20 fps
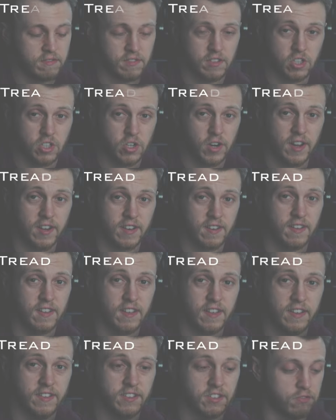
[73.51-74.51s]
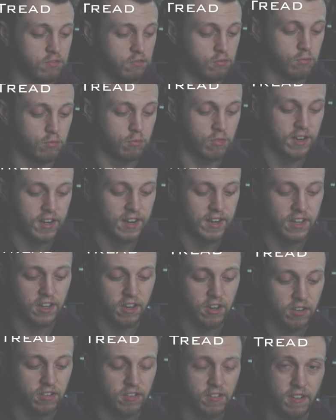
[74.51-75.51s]
The tread is really
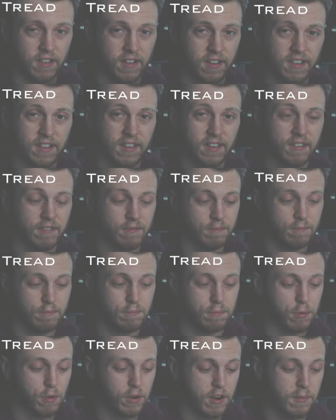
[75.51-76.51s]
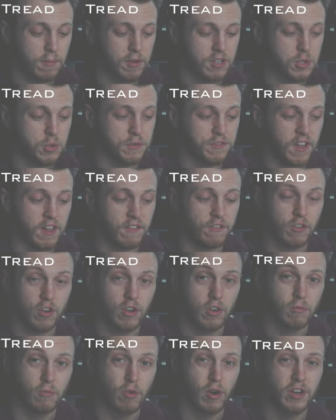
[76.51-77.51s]
good. I pretty much with every
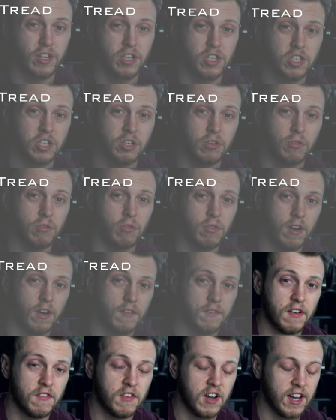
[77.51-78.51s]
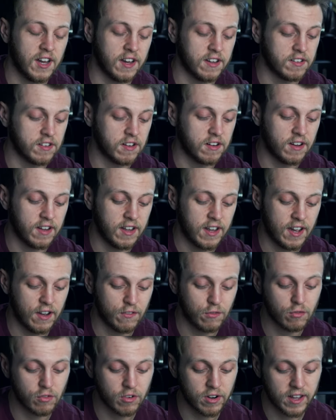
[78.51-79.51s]
on running shoe that I've ever had, I
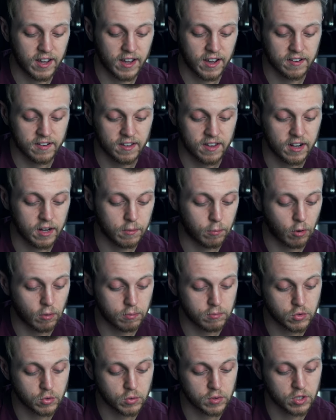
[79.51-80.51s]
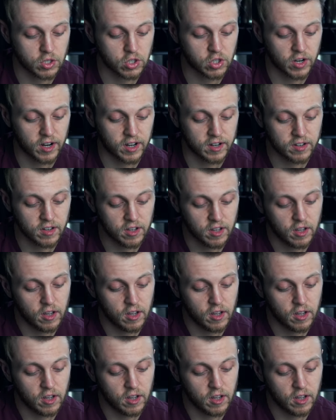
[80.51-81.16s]
haven't really had any problems with the tread.